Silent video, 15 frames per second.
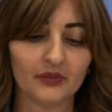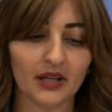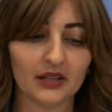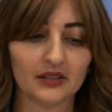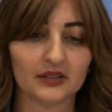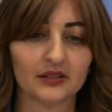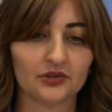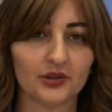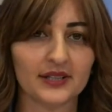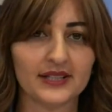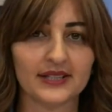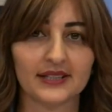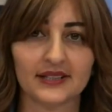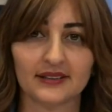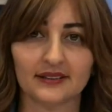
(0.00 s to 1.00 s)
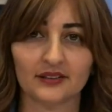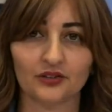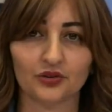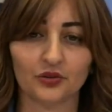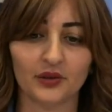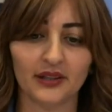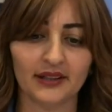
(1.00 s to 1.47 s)
I'll translate it
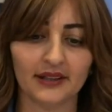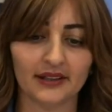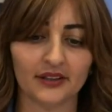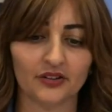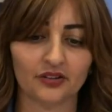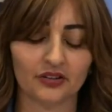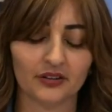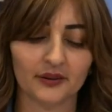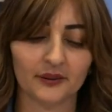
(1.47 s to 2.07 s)
into English.